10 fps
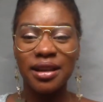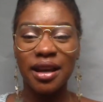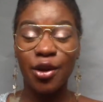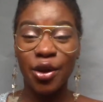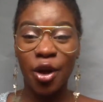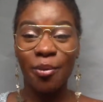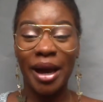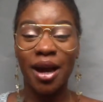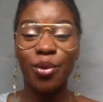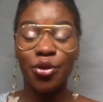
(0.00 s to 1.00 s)
although it might
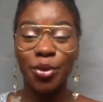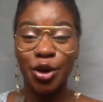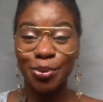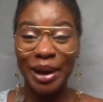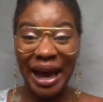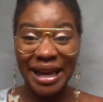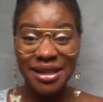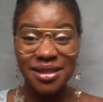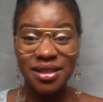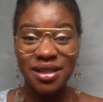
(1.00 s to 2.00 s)
come from a good
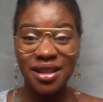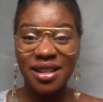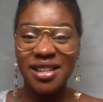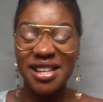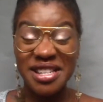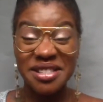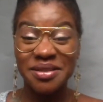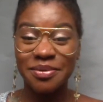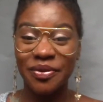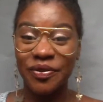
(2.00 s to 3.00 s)
place,
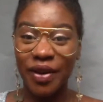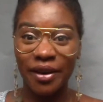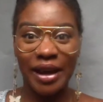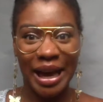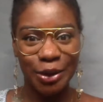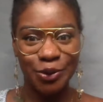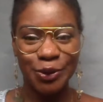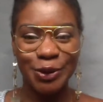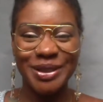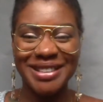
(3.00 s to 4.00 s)
isn't very
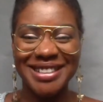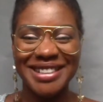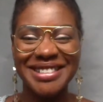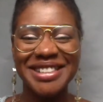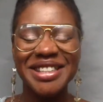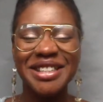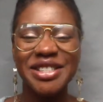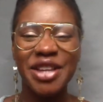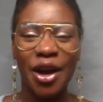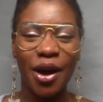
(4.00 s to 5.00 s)
helpful.
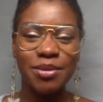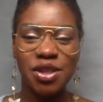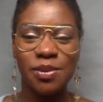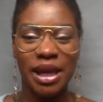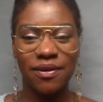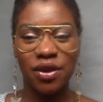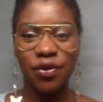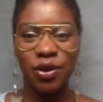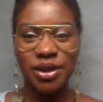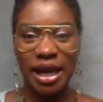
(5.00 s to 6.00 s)
So I'm just going to be giving a
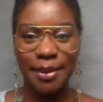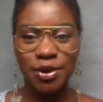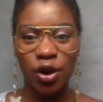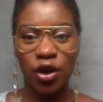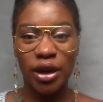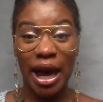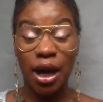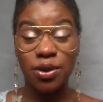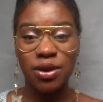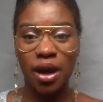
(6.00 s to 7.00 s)
few tips on
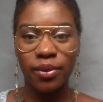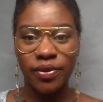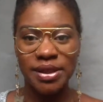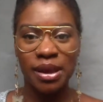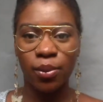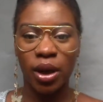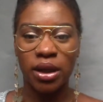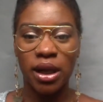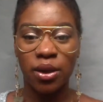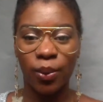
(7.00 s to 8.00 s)
how to comfort
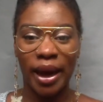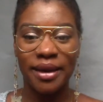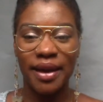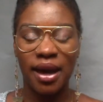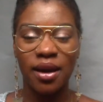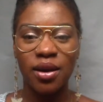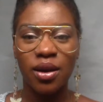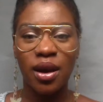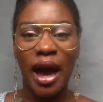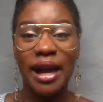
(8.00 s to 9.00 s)
someone in a way that
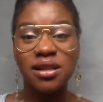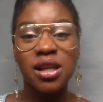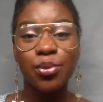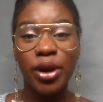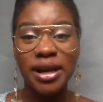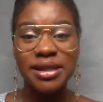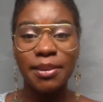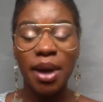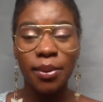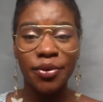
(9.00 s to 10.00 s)
actually brings
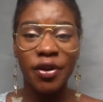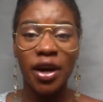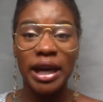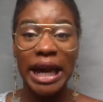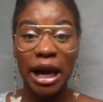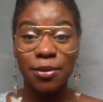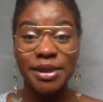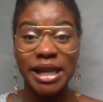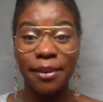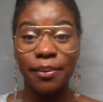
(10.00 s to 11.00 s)
them comfort and helps
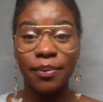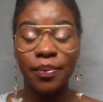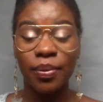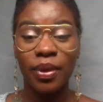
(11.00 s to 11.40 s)
them